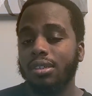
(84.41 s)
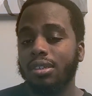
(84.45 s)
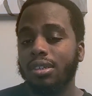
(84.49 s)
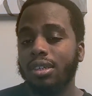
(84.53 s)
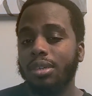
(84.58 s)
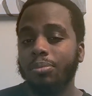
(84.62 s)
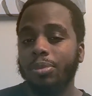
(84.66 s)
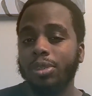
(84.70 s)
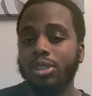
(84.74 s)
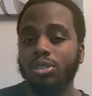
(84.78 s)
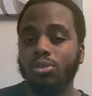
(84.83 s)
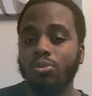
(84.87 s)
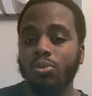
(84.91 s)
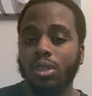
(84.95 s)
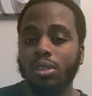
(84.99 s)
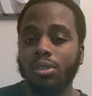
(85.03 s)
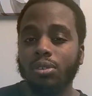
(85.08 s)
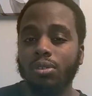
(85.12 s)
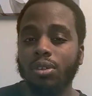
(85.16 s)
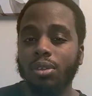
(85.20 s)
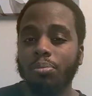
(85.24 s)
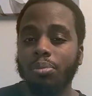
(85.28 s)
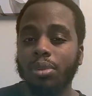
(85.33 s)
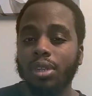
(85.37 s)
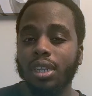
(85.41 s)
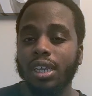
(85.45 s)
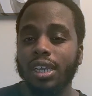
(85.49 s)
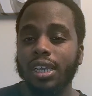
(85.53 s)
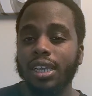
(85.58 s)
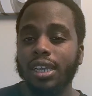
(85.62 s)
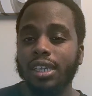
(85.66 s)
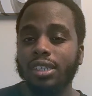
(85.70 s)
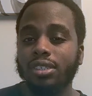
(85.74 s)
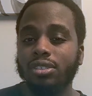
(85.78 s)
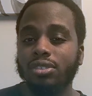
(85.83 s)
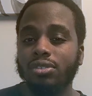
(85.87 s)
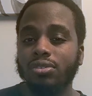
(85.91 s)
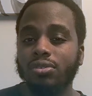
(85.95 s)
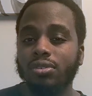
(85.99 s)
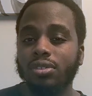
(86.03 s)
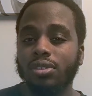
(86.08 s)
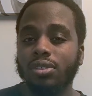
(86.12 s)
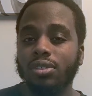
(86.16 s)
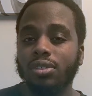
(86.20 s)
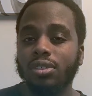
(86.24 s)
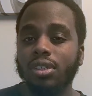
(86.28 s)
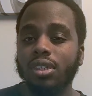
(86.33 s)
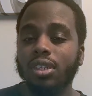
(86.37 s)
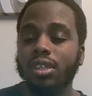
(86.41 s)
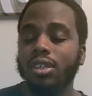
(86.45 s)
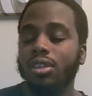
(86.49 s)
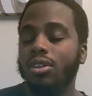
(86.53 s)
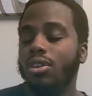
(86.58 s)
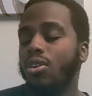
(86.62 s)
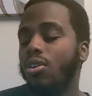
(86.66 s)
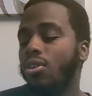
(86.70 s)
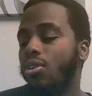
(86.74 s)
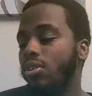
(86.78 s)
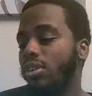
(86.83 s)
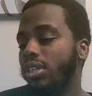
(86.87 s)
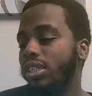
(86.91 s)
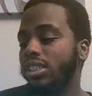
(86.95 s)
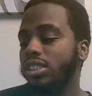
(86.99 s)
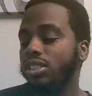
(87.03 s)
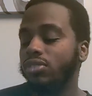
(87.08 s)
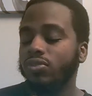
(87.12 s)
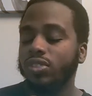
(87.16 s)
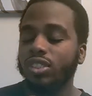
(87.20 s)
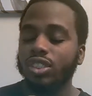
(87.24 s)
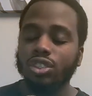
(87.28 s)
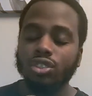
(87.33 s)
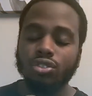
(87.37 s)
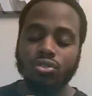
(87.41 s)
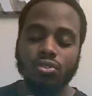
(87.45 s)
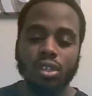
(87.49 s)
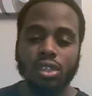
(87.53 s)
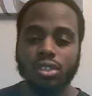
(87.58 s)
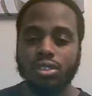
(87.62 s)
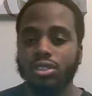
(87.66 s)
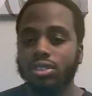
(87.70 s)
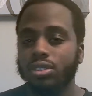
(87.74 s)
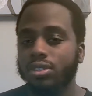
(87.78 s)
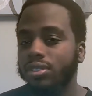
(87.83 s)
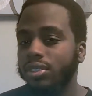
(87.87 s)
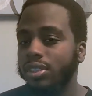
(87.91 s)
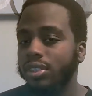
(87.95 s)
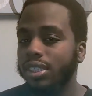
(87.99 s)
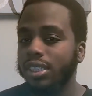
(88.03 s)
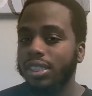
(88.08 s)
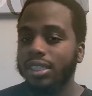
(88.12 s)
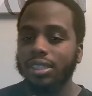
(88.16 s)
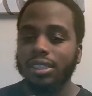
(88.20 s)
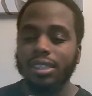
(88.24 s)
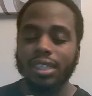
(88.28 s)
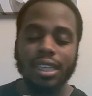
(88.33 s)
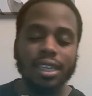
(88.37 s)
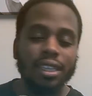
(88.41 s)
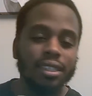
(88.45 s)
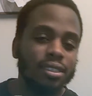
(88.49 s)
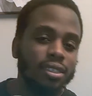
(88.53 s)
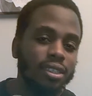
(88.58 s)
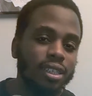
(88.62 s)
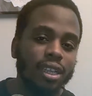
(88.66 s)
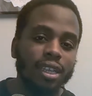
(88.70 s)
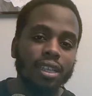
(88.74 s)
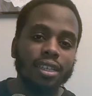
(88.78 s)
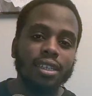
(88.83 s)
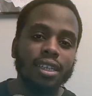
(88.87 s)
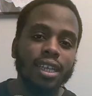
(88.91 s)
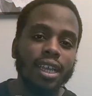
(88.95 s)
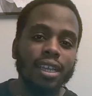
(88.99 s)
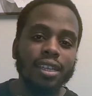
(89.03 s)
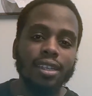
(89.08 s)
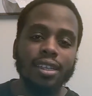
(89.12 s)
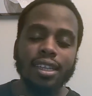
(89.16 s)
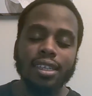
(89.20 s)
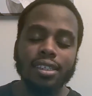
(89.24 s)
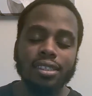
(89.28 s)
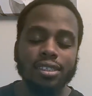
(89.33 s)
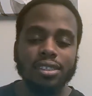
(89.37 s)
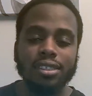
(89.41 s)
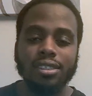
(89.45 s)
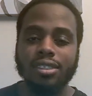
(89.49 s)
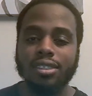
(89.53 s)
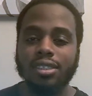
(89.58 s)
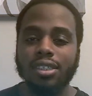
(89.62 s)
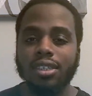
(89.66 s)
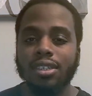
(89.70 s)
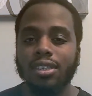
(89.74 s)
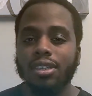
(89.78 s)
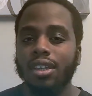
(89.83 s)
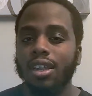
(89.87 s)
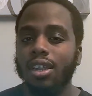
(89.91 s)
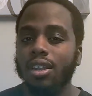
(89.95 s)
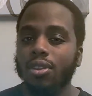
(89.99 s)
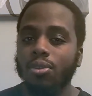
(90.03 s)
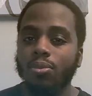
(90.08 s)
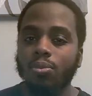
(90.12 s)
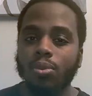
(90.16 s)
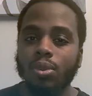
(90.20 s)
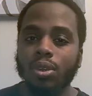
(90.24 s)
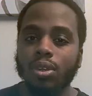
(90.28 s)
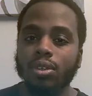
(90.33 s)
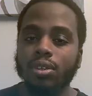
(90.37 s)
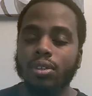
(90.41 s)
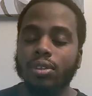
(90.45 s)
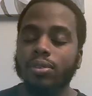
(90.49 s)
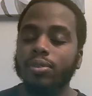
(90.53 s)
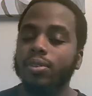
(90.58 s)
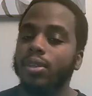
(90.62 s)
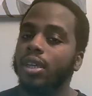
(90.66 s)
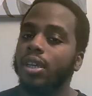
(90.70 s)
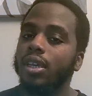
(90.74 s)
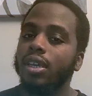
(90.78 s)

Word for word: but you want them to play extra all these restructures and things like that that's just another word of